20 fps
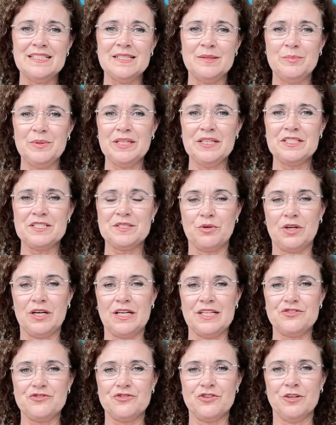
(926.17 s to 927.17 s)
the biggest
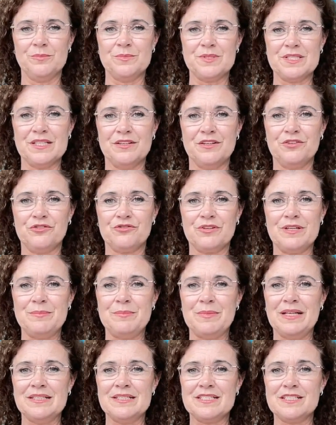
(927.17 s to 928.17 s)
price drops in the 3
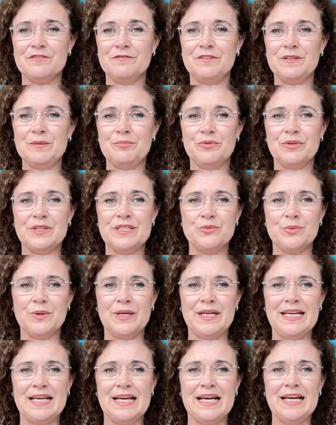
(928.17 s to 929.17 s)
months to February
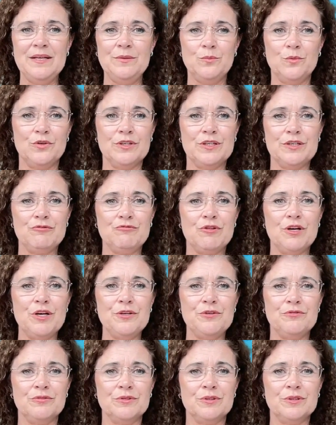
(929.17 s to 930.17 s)
28 were in
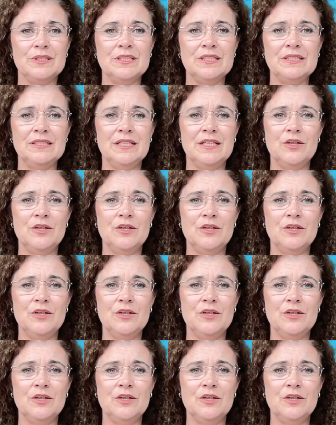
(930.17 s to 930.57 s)
Rotorua,